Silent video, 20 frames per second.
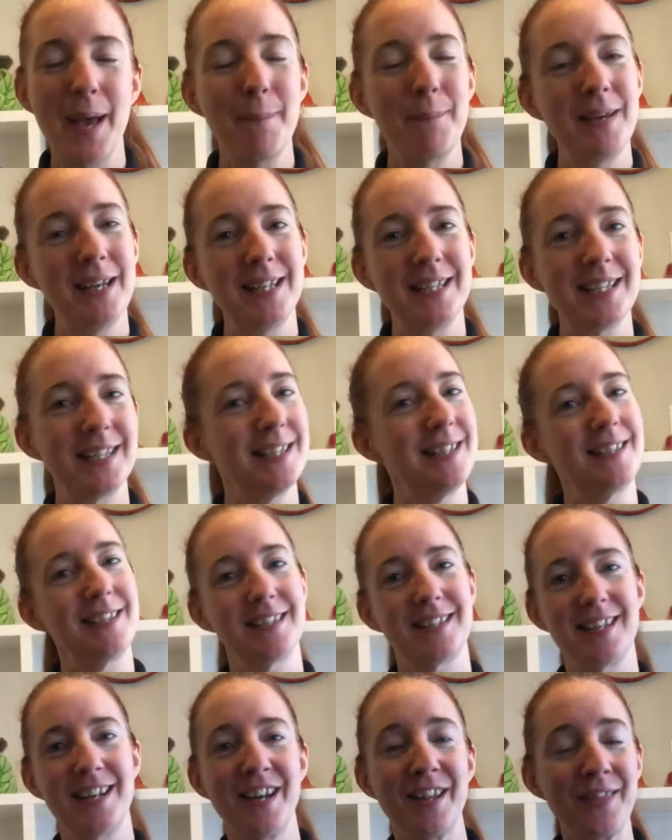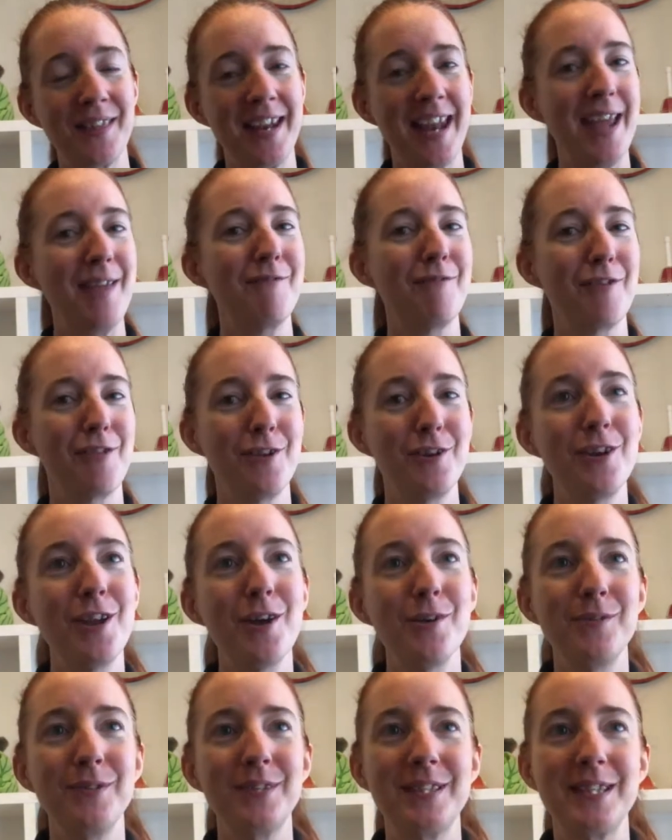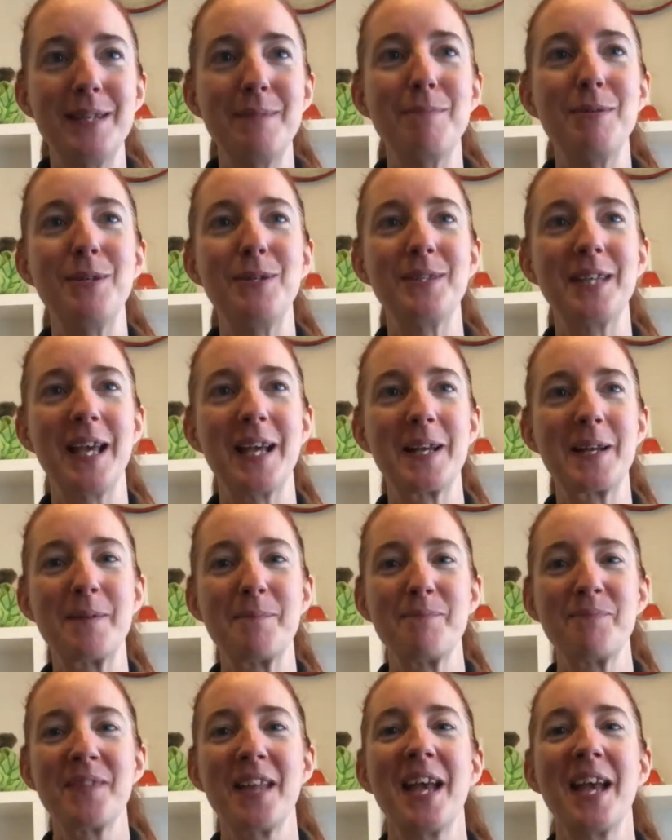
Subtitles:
Pitch is just another name for the notes in music.